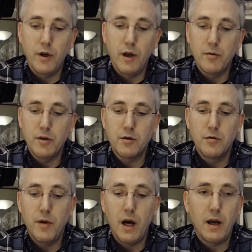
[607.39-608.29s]
I'm going to zoom
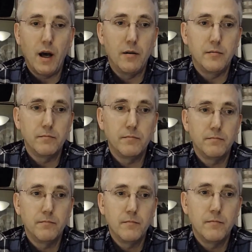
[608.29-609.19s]
back out,
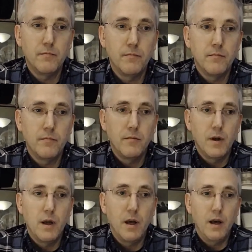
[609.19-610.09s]

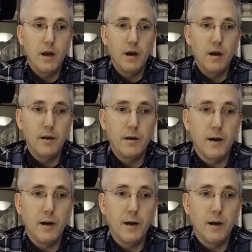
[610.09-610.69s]
and